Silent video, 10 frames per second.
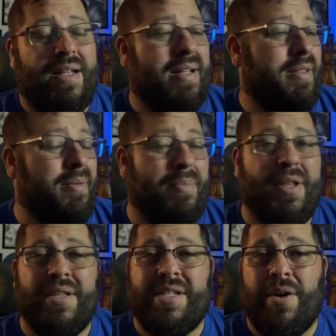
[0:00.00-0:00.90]
The
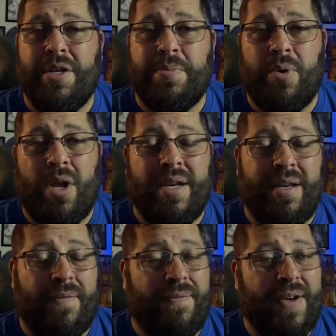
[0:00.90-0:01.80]
military's brought in
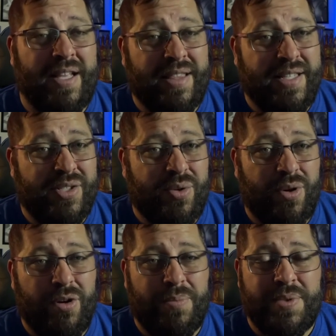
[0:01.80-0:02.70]
to fight these
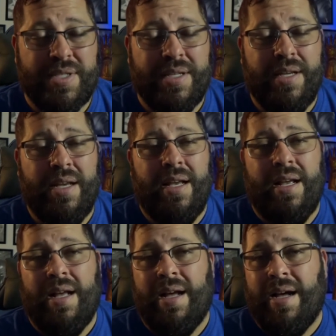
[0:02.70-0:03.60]
groups,
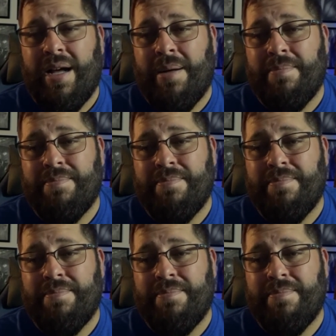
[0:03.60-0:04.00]
and